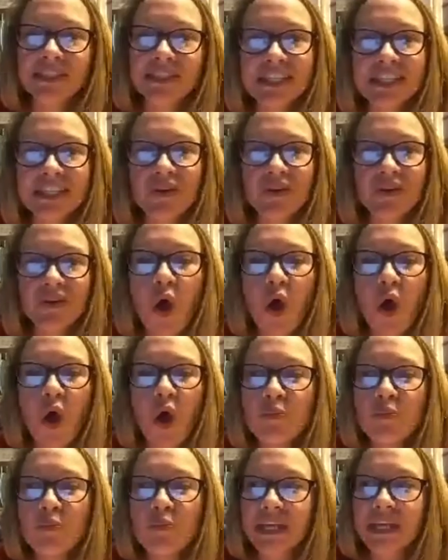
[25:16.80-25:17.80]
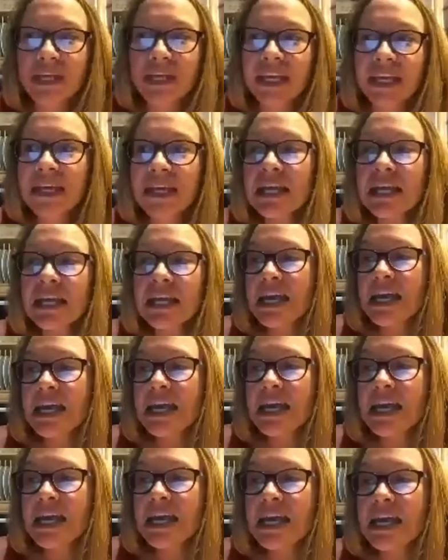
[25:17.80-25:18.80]
of home being
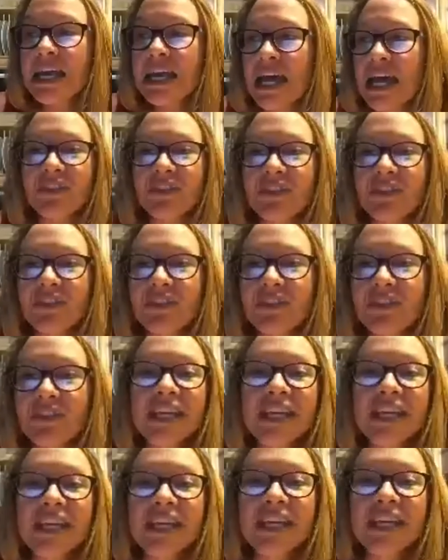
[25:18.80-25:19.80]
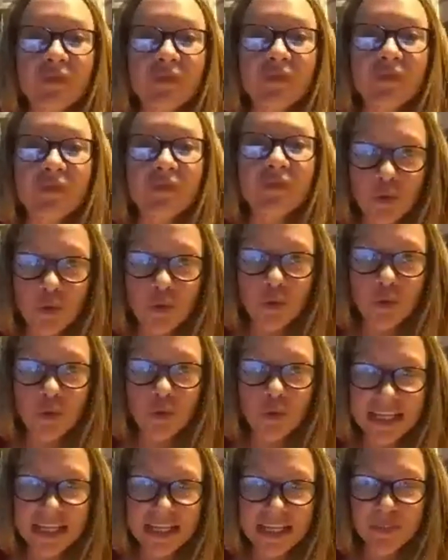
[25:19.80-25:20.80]
not having to be linked to a physical
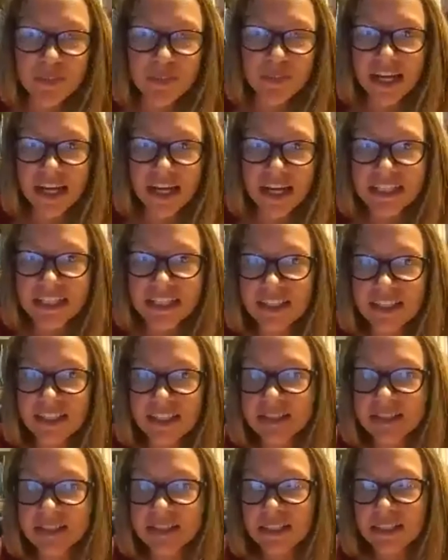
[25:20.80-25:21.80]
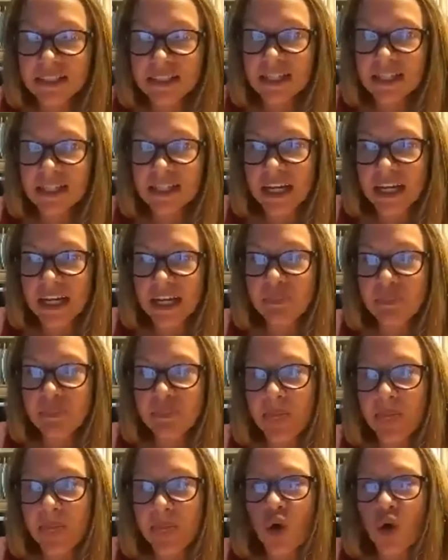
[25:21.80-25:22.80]
place, but actually
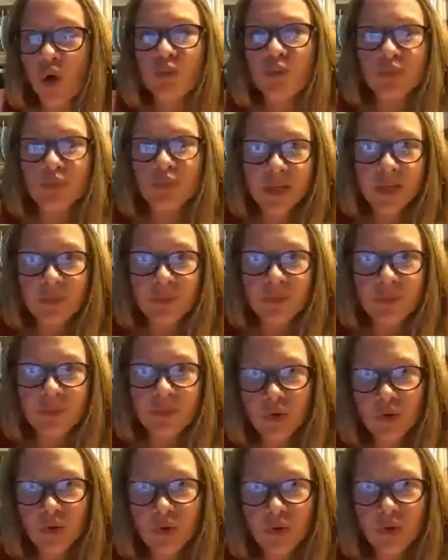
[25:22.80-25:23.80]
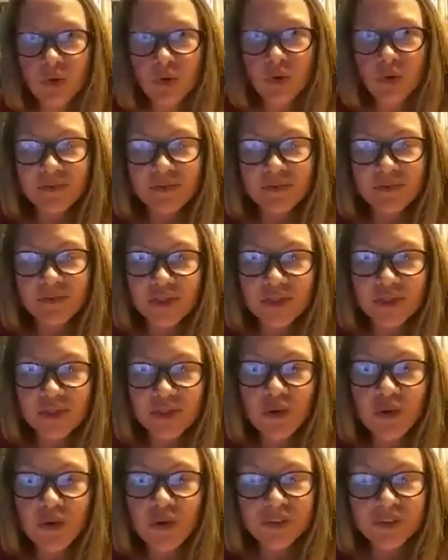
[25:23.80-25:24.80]
home being more kind of
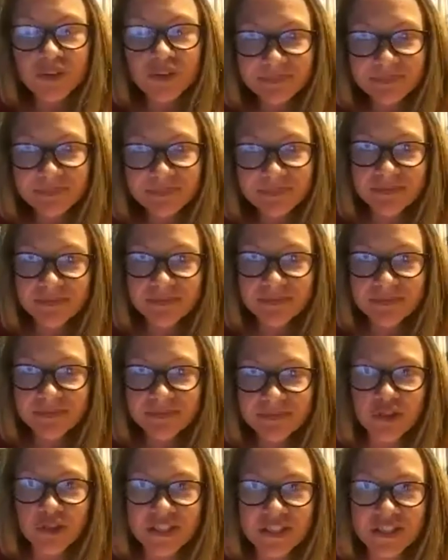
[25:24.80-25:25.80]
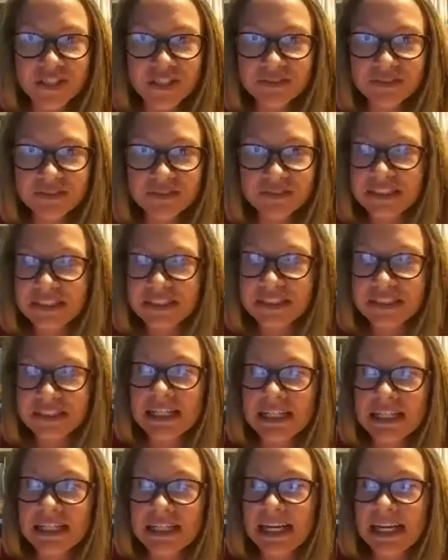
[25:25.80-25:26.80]
internal to yourself.
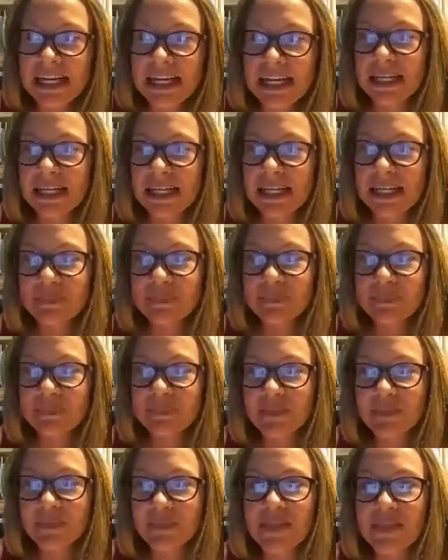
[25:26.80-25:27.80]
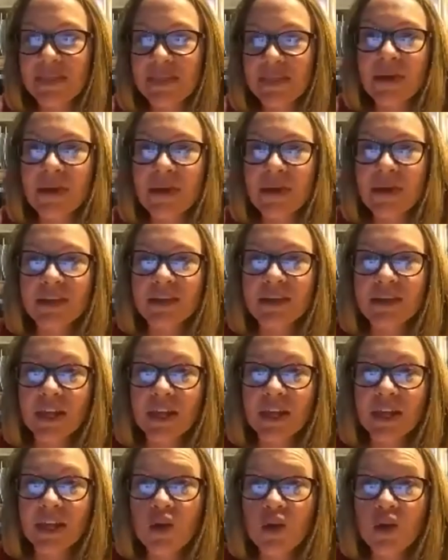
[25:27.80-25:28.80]
And then my
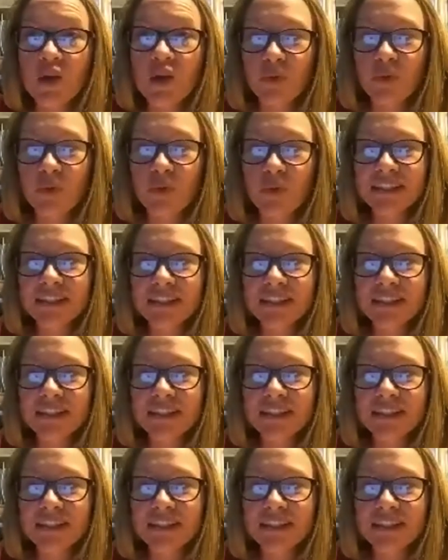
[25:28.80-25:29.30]
third one